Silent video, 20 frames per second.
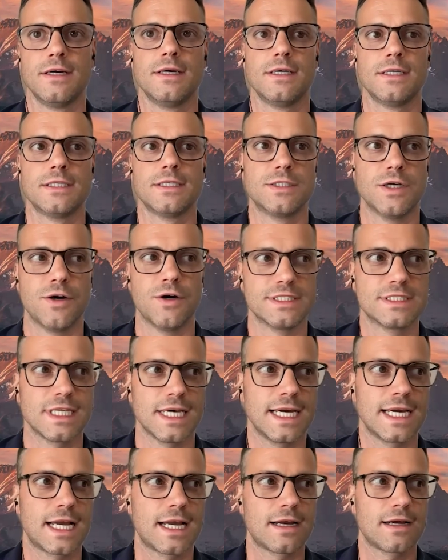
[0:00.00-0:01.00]
So it's
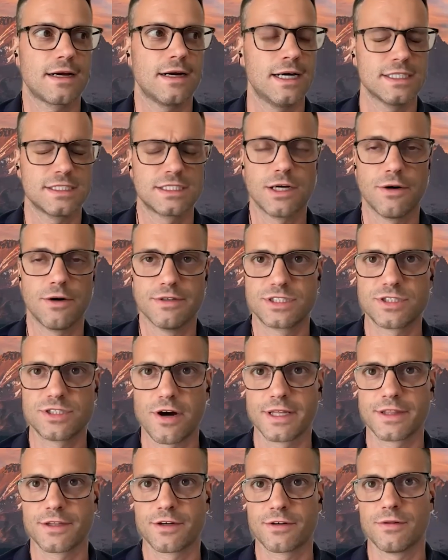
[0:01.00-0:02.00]
like uh, someone
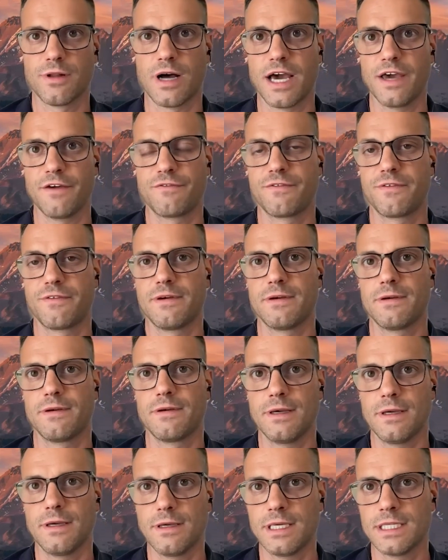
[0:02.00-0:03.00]
starting their life
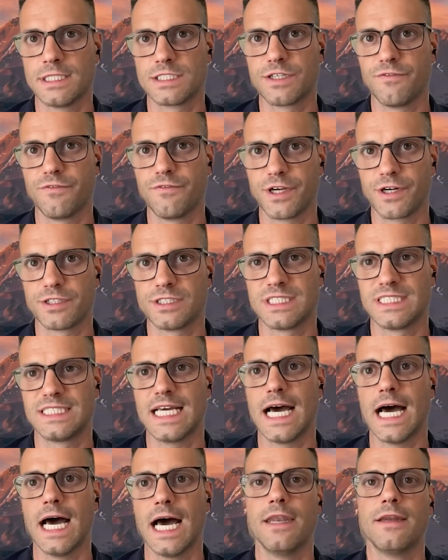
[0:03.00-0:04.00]
in severe
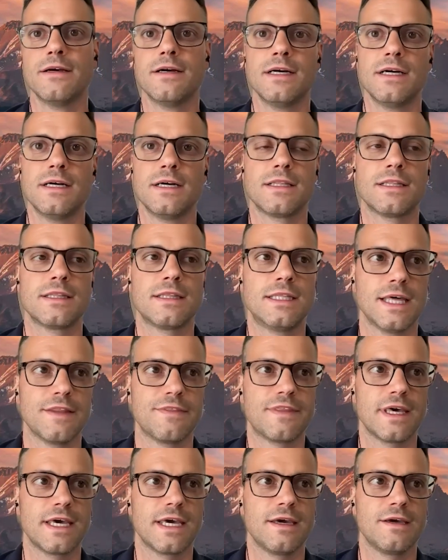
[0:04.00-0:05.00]
debt that
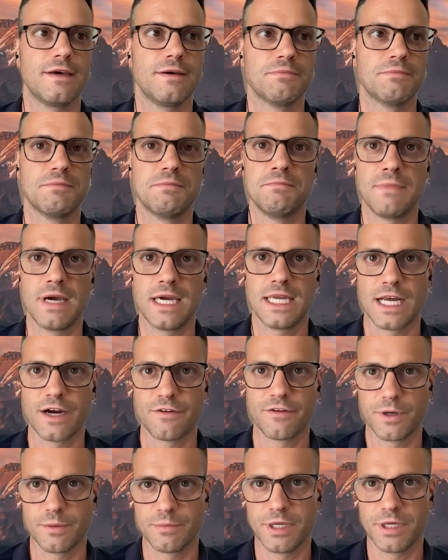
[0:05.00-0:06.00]
they may
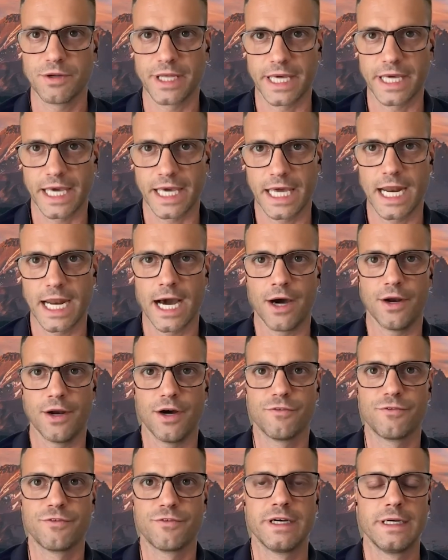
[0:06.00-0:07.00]
never be able to get out
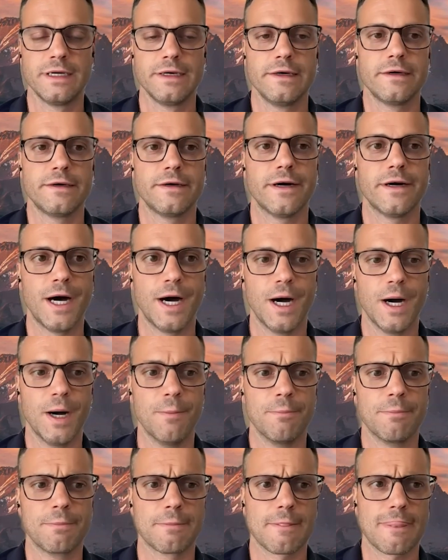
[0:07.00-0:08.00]
of um,
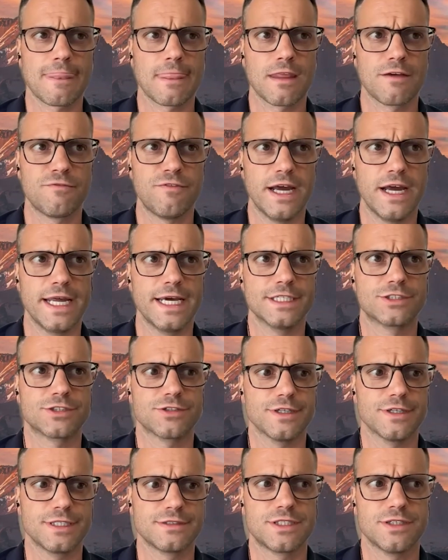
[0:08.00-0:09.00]

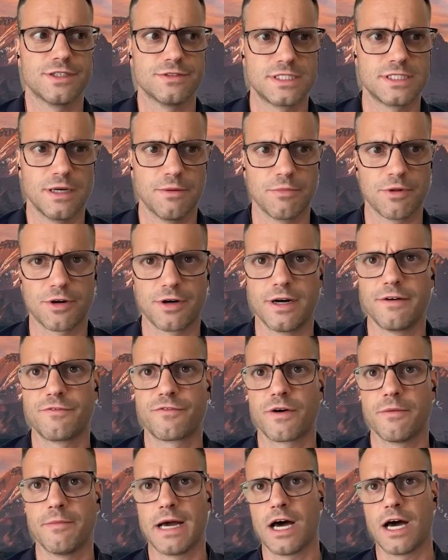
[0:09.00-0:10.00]
financially. So similar
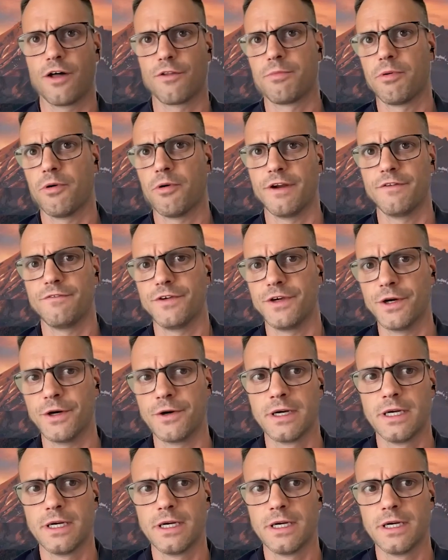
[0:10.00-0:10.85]
from a health point of view.